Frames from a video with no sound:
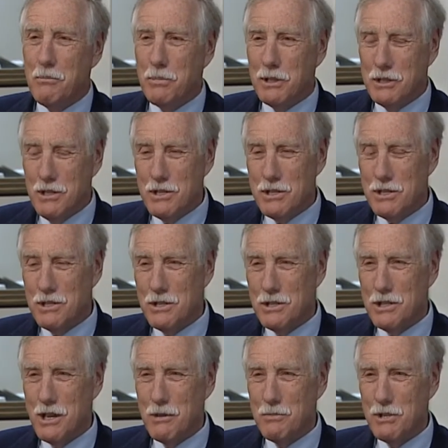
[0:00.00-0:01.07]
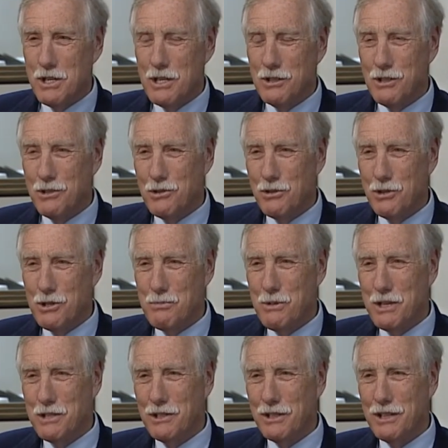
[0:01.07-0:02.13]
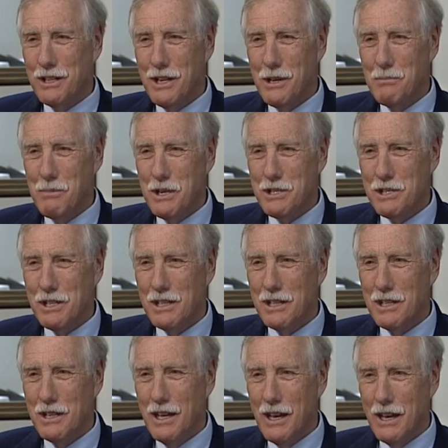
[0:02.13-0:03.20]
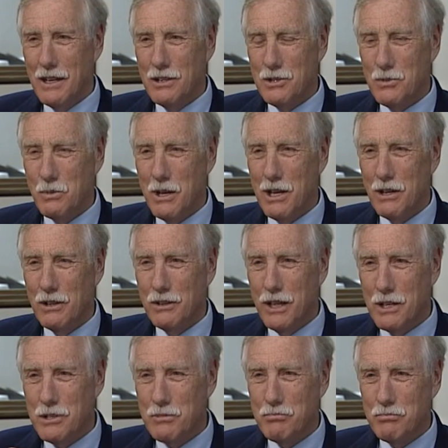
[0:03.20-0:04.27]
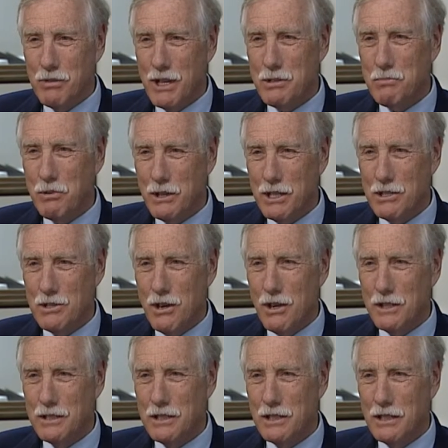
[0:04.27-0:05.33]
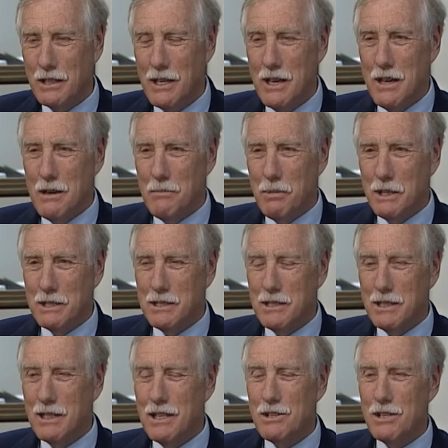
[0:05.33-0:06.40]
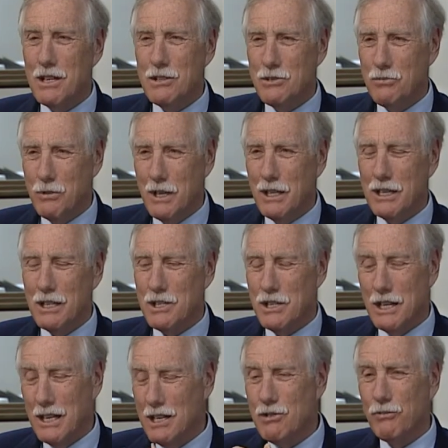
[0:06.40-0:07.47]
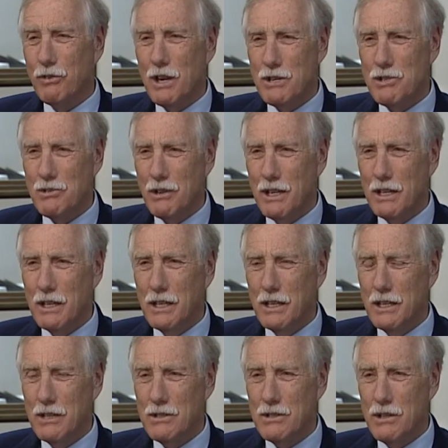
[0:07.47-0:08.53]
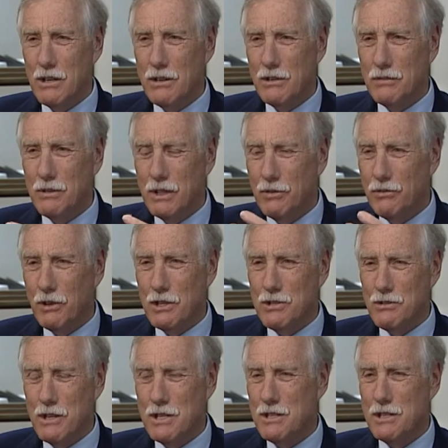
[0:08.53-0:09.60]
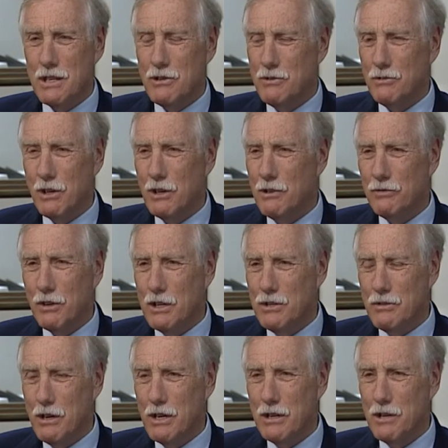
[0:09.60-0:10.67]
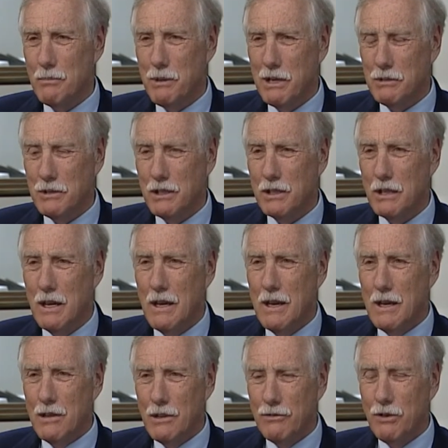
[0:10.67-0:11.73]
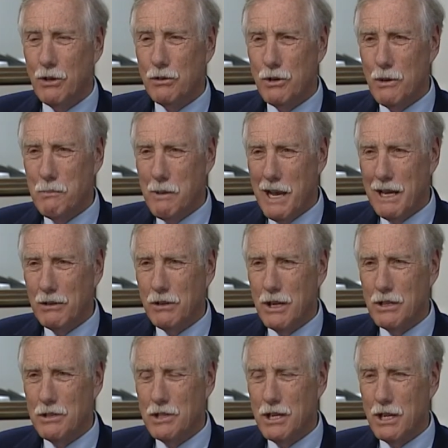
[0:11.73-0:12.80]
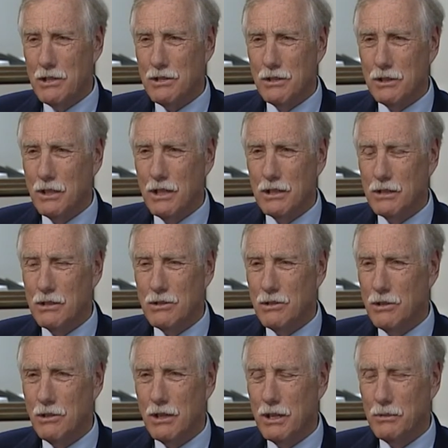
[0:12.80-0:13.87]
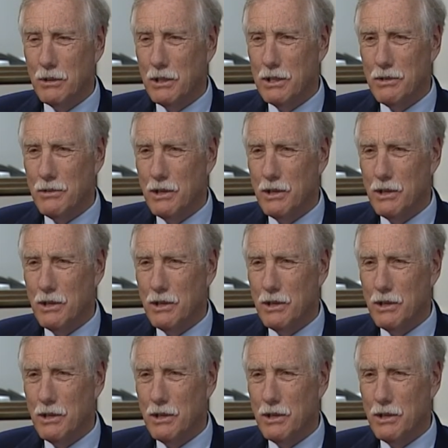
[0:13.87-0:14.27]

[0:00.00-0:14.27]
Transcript: but this is the same seat that George Mitchell and Ed Muskie had as well. that's that's pretty daunting, but uh, it, it's really exciting. It's frustrating. It, there there are frustrations. I was very frustrated about the the vote on background checks on gun control. I really